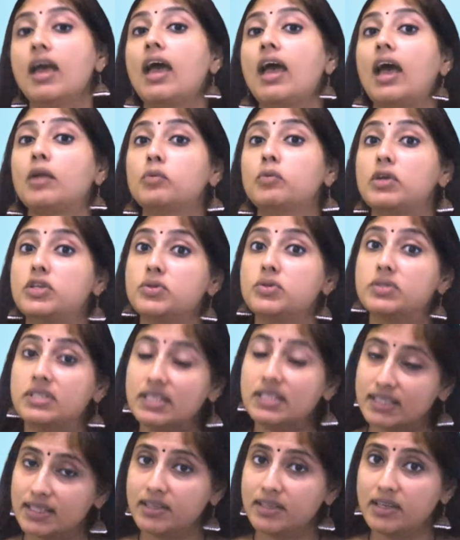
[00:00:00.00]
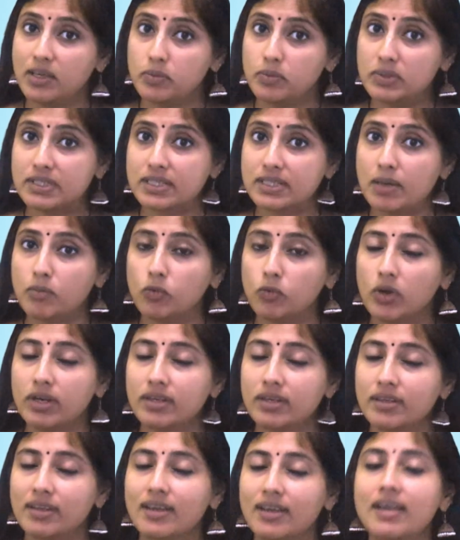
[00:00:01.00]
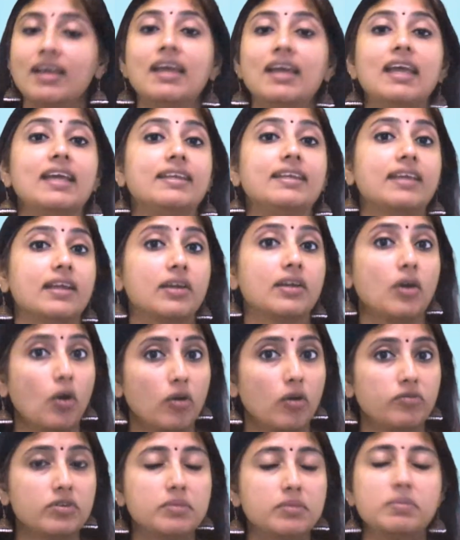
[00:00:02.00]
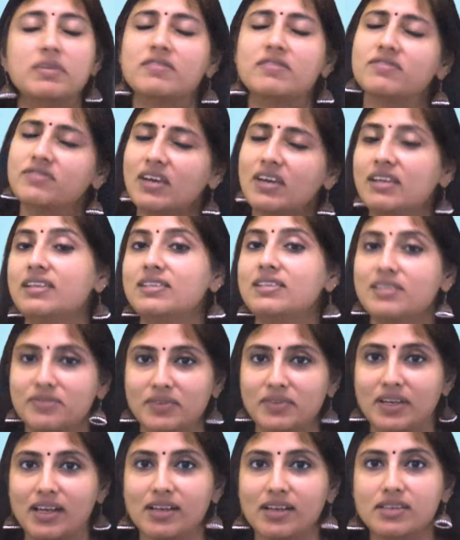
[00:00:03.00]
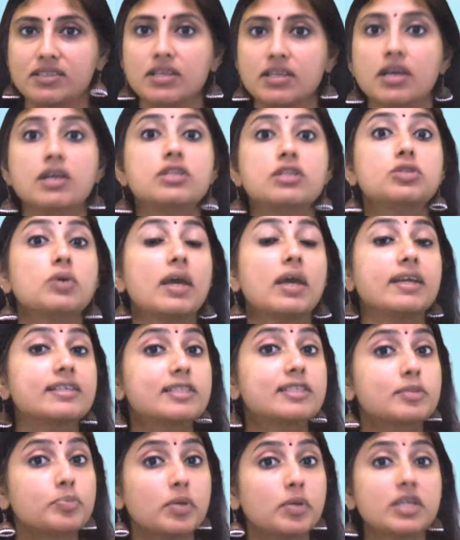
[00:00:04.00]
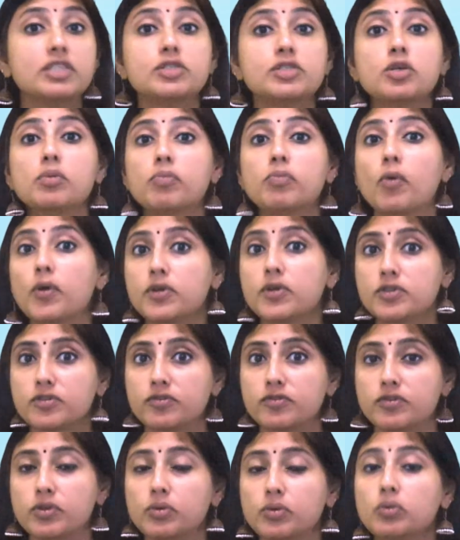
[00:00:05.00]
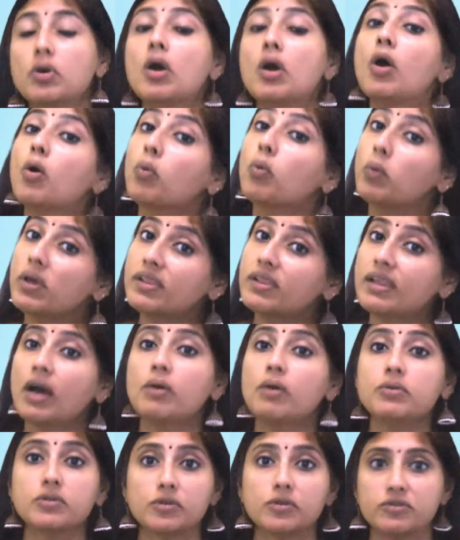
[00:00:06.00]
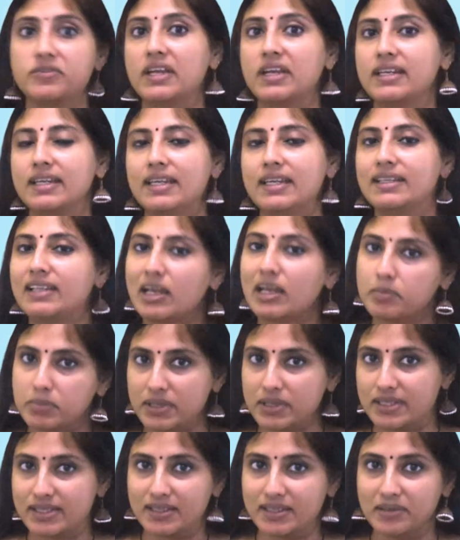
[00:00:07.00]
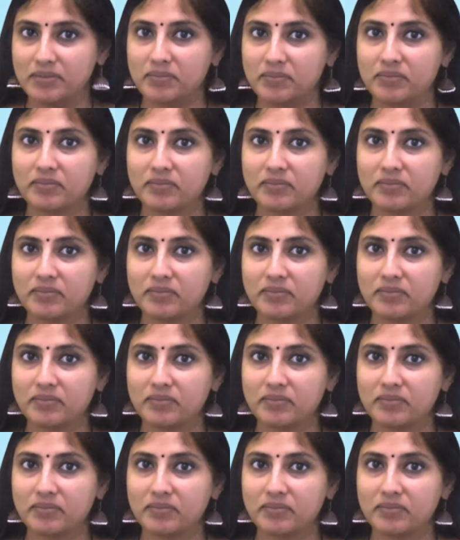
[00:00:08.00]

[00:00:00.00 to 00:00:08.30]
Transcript: And when you disagree with someone, it can often be very difficult to express your point of view without offending that person.